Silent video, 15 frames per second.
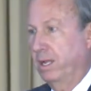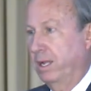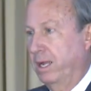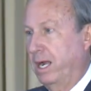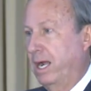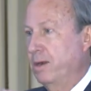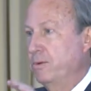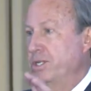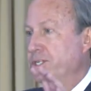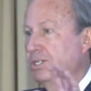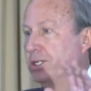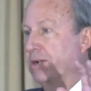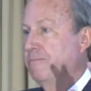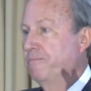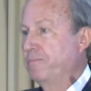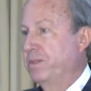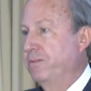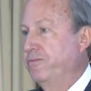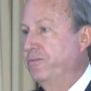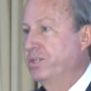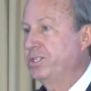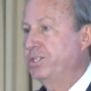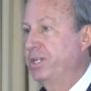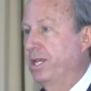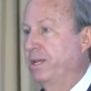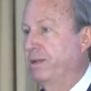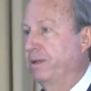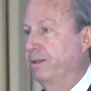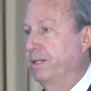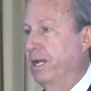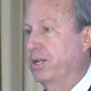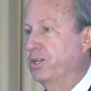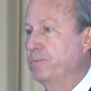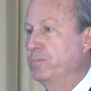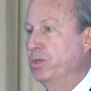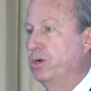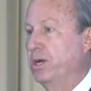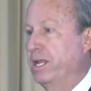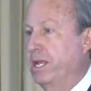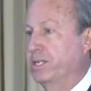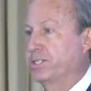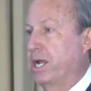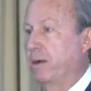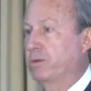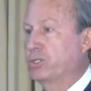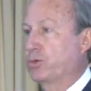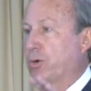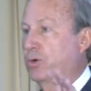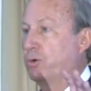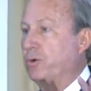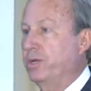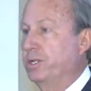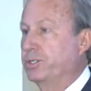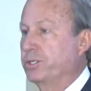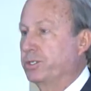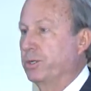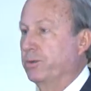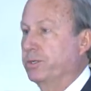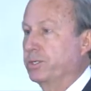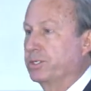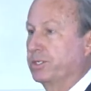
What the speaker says: I was visiting that community as I was recruiting students,